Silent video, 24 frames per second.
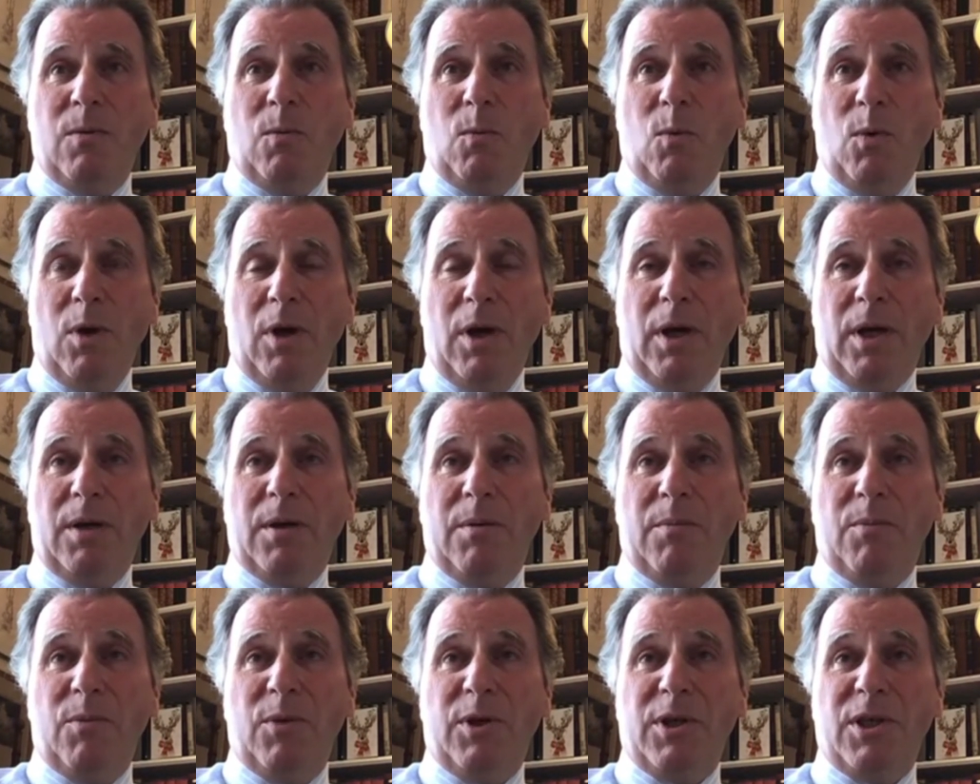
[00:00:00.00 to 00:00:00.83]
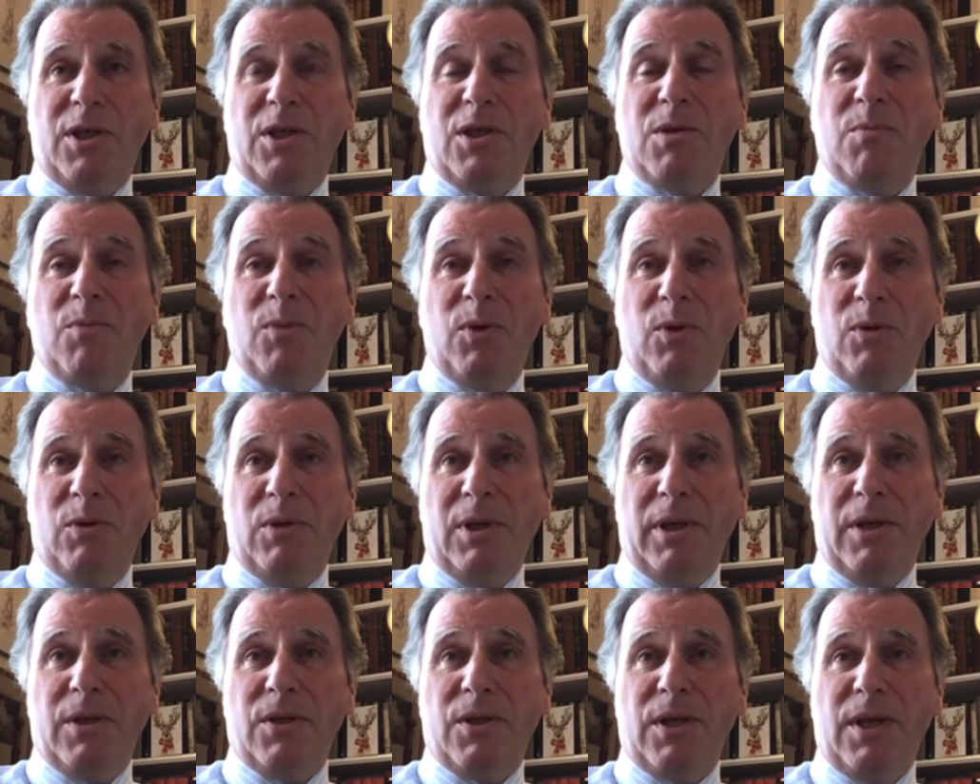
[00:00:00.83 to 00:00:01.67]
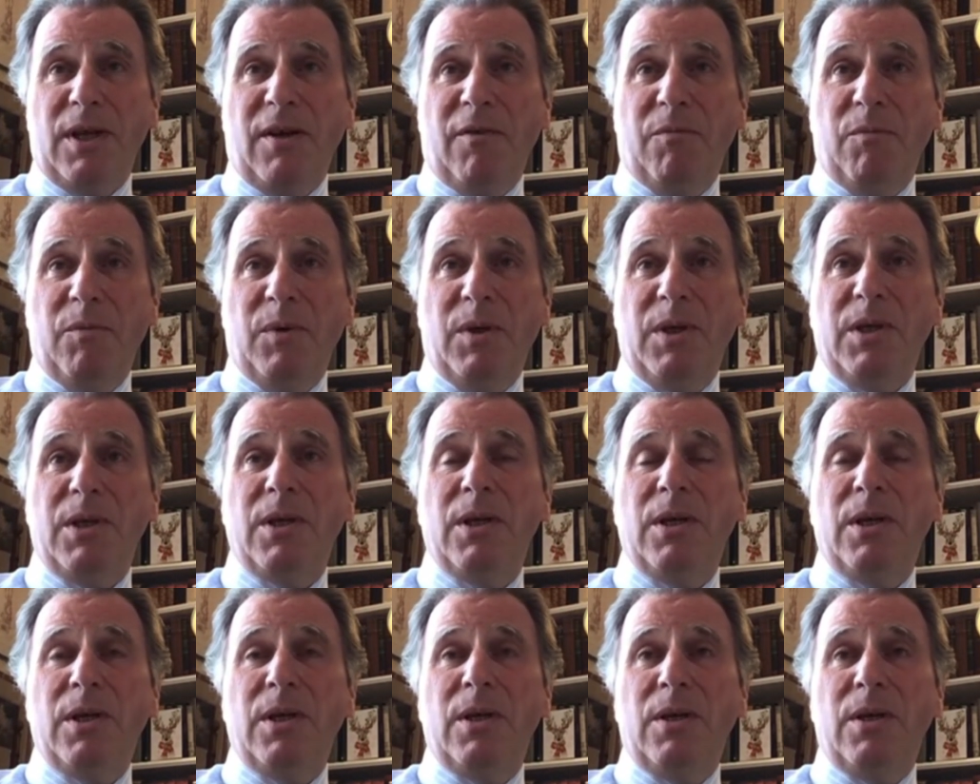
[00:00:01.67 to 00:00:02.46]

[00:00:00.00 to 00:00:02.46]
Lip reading: work pretty smoothly as a government